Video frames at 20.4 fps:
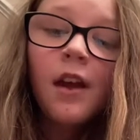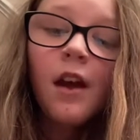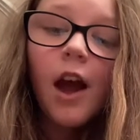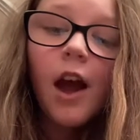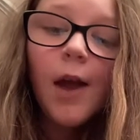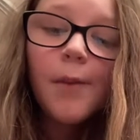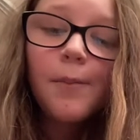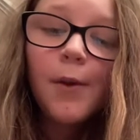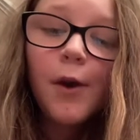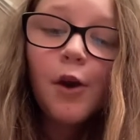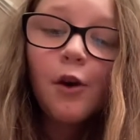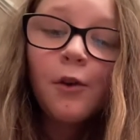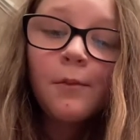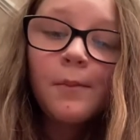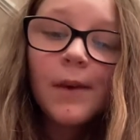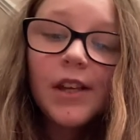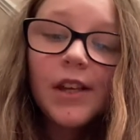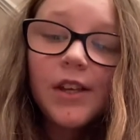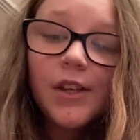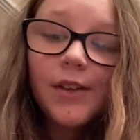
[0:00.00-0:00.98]
I put on
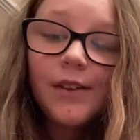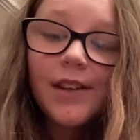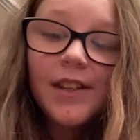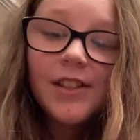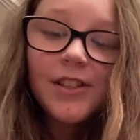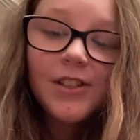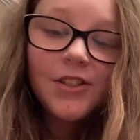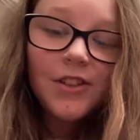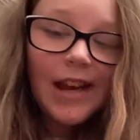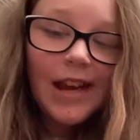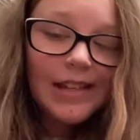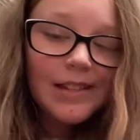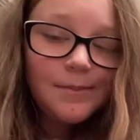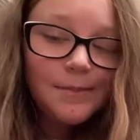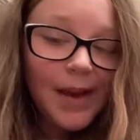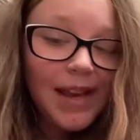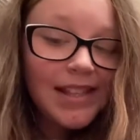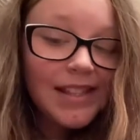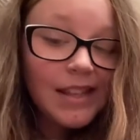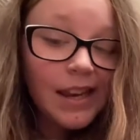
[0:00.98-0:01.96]
my cutest dress,
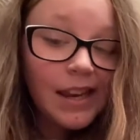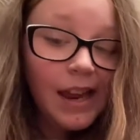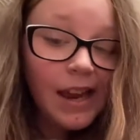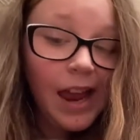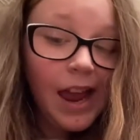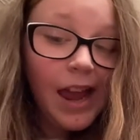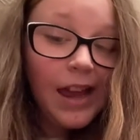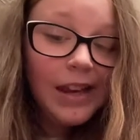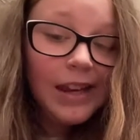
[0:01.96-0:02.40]
best hat,